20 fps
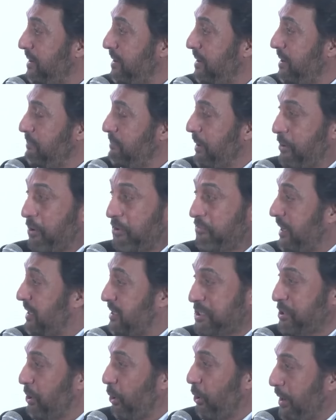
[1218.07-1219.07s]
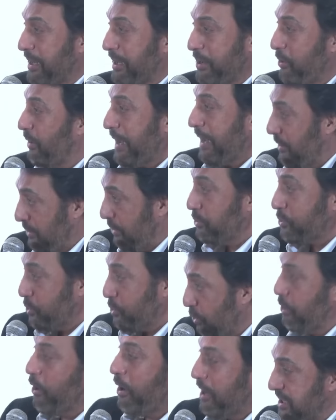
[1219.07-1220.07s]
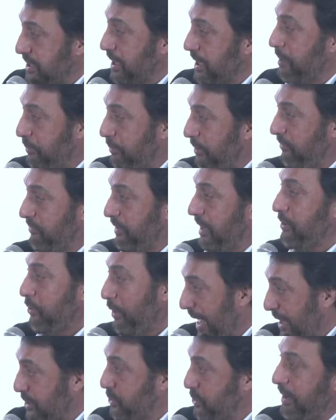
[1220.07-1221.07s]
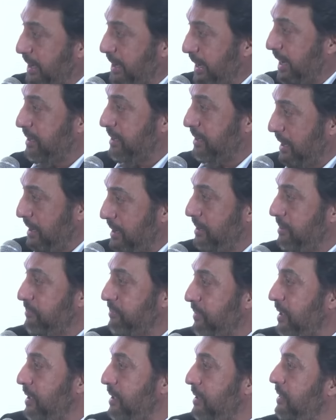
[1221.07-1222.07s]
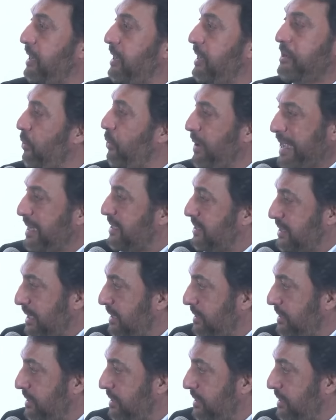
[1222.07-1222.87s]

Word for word: Okay. Because when it's slowing, you can you should not jump off. Sure then you will actually off. get killed. There yeah, is no exit.